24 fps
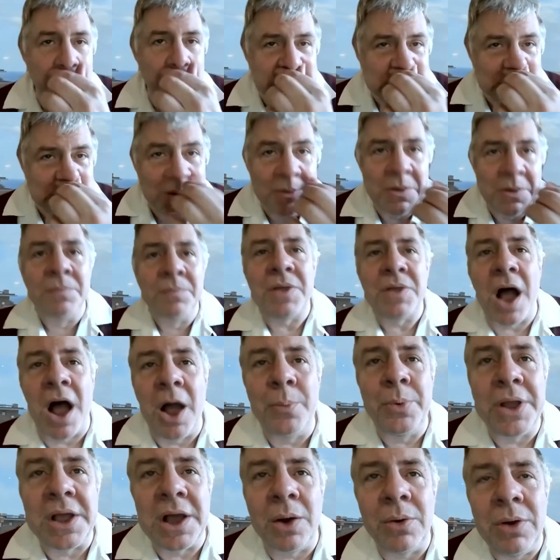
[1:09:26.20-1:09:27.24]
So I
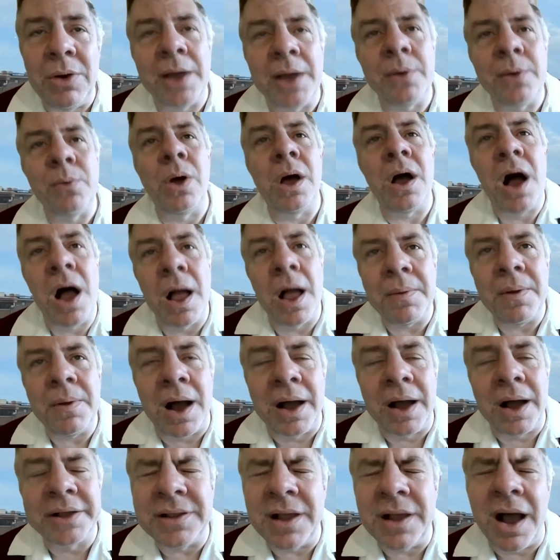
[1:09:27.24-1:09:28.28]
would go like, well,
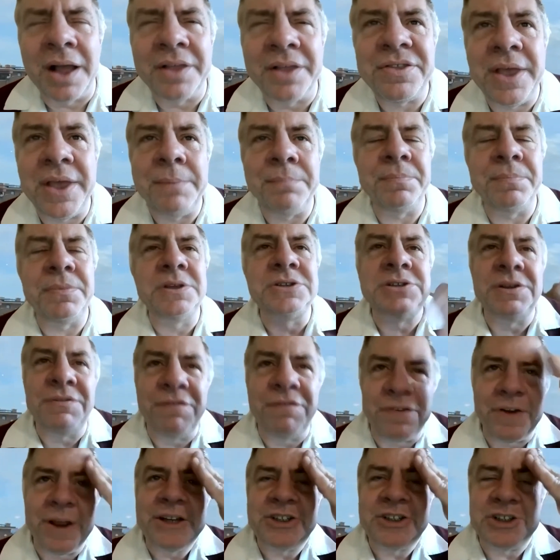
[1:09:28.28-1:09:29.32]
I, I think there's
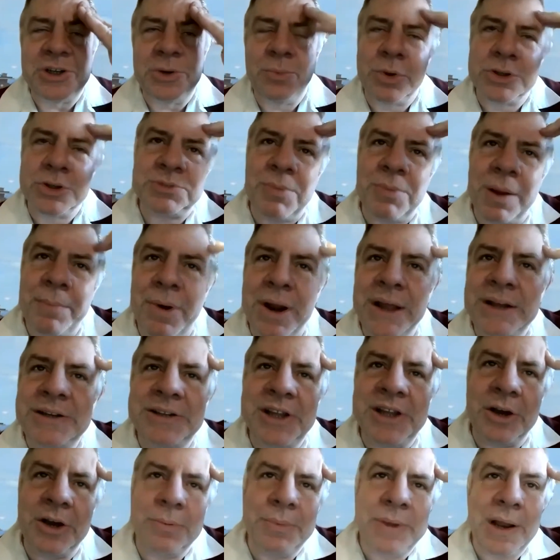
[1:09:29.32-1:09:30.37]
inflation. What's my brain
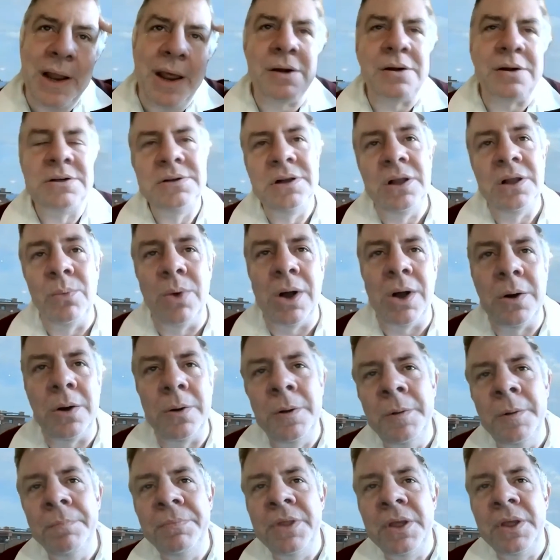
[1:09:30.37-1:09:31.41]
tell me now?
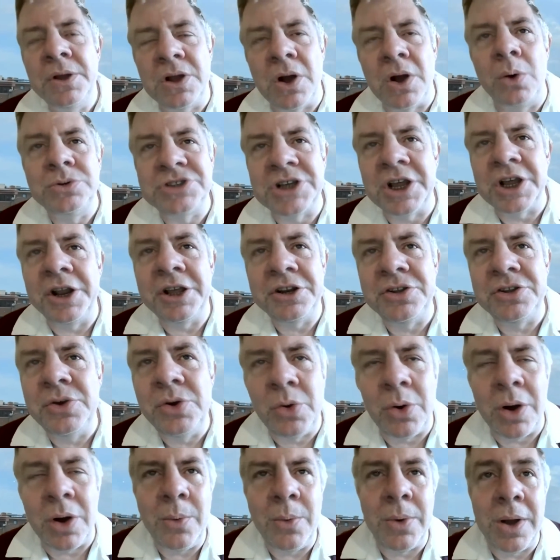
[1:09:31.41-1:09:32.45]
Well, gold's going to do
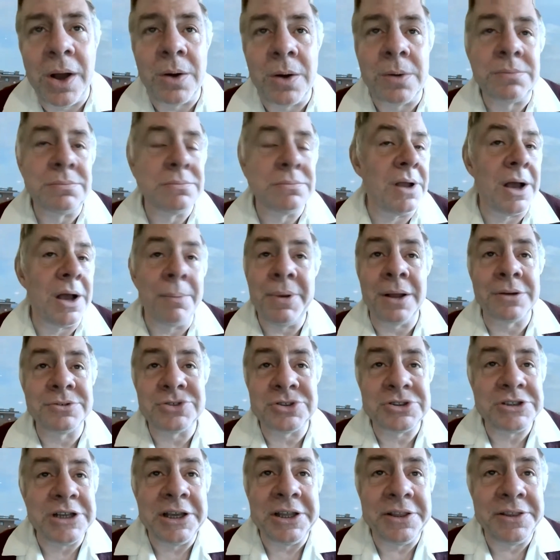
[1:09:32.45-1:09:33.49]
quite well. I mean, I was
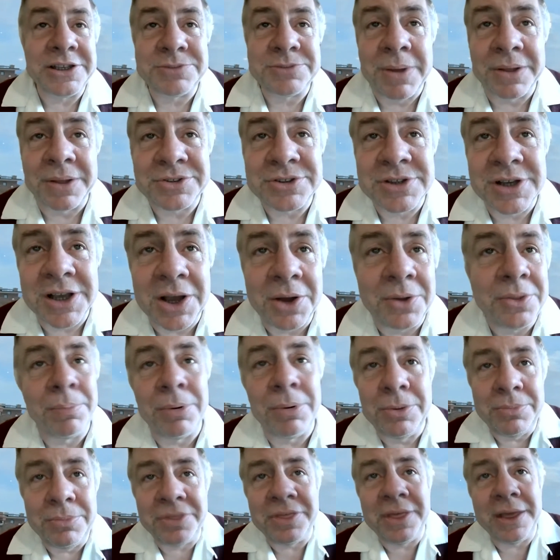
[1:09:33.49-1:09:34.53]
singing this months ago and the
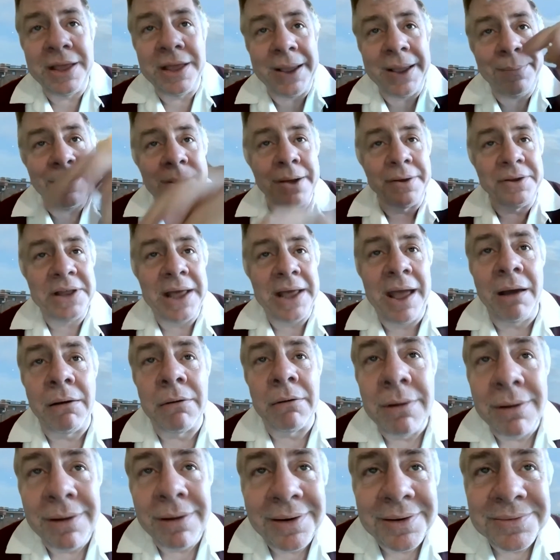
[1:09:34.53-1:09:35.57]
blooming thing keep going
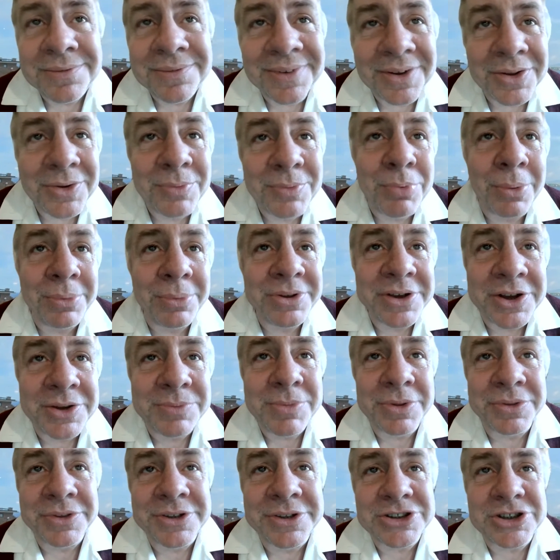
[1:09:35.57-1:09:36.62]
down. You've probably
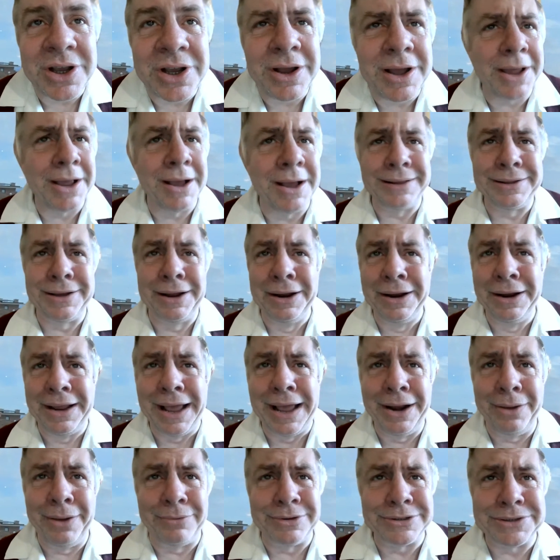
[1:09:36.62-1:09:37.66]
heard me on the show going, I don't
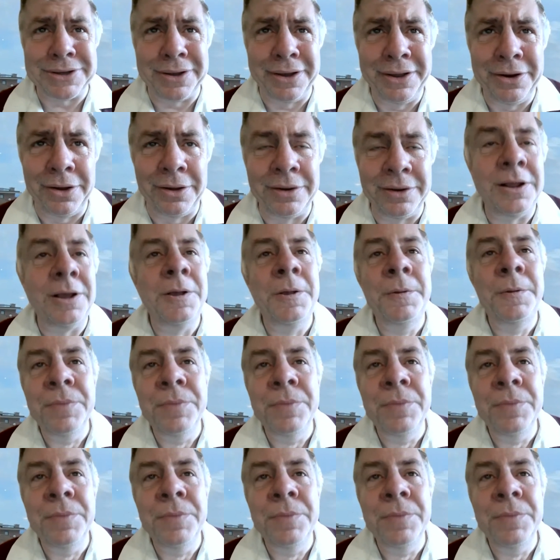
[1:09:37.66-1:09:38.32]
get it. What's going on?